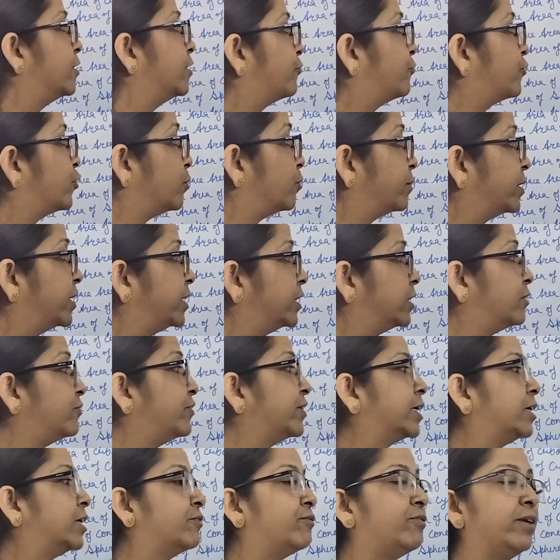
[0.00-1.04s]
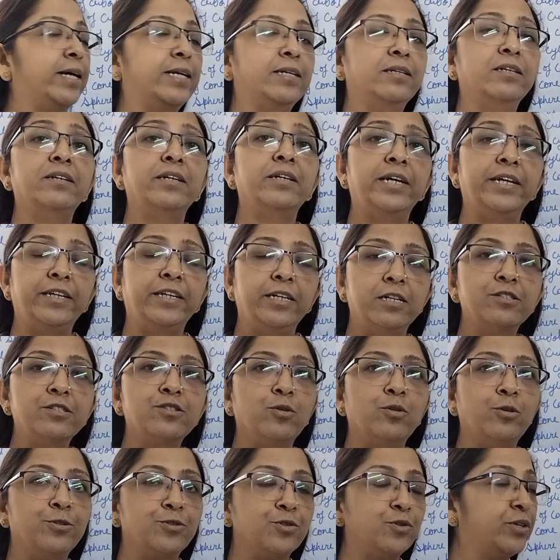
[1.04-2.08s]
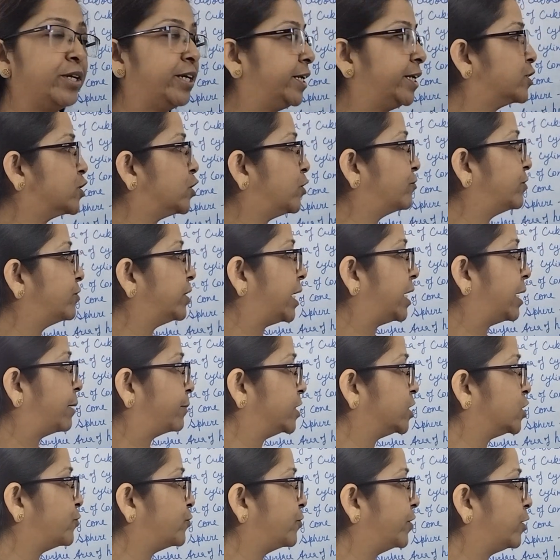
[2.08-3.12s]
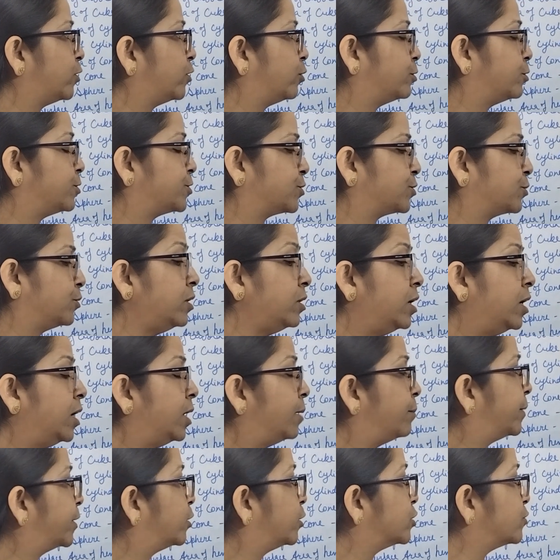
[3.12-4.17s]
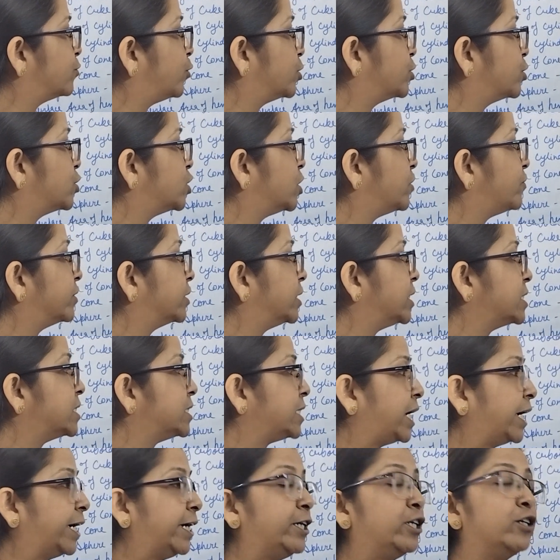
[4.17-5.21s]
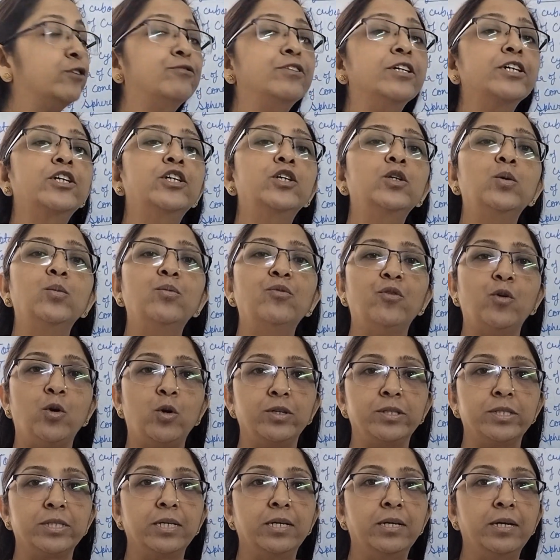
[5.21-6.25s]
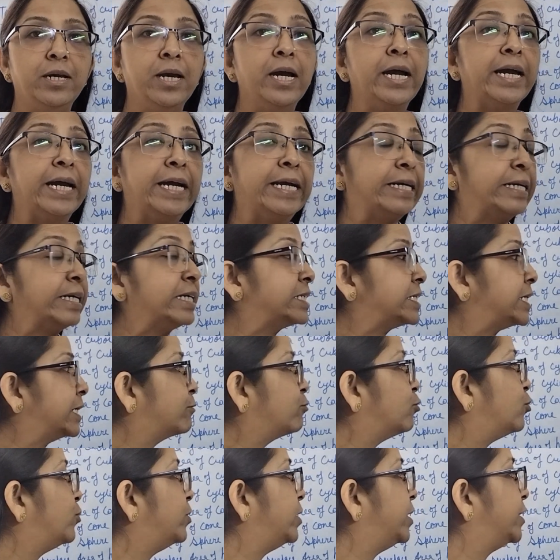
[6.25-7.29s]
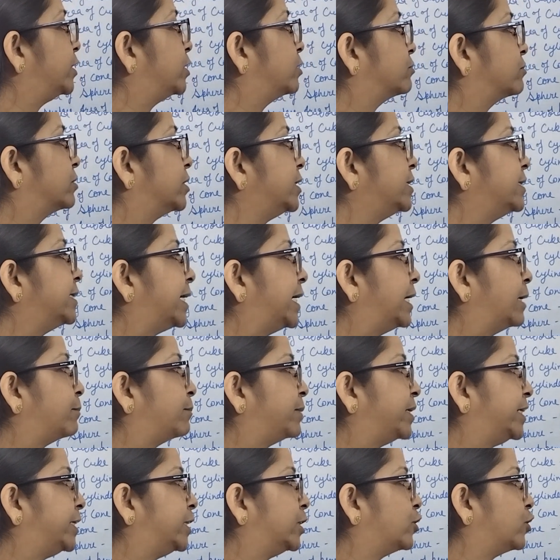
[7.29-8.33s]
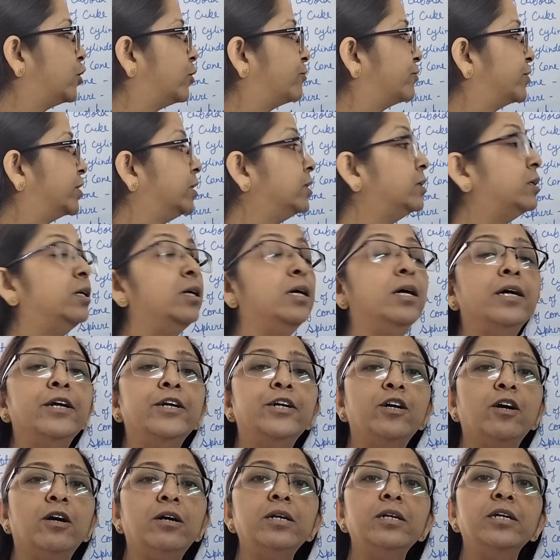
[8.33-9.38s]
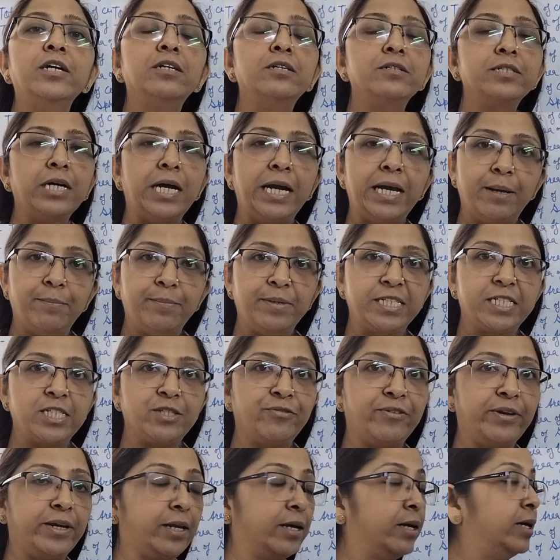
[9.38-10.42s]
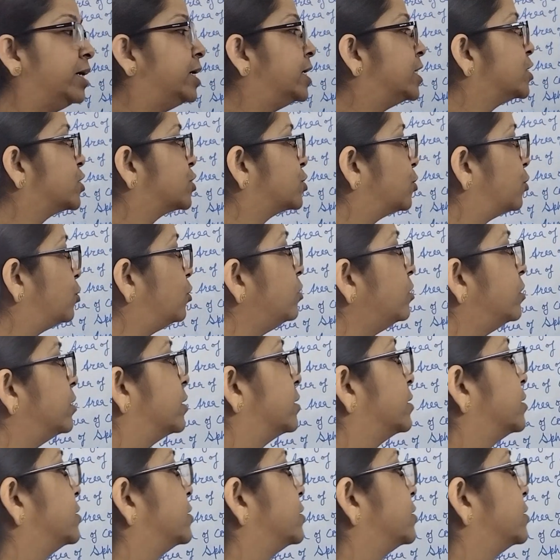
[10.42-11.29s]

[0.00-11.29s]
From here we can find the radius also, radius of the hemisphere also, because whatsoever the side of the cube was, it is equivalent to the diameter of your hemisphere. So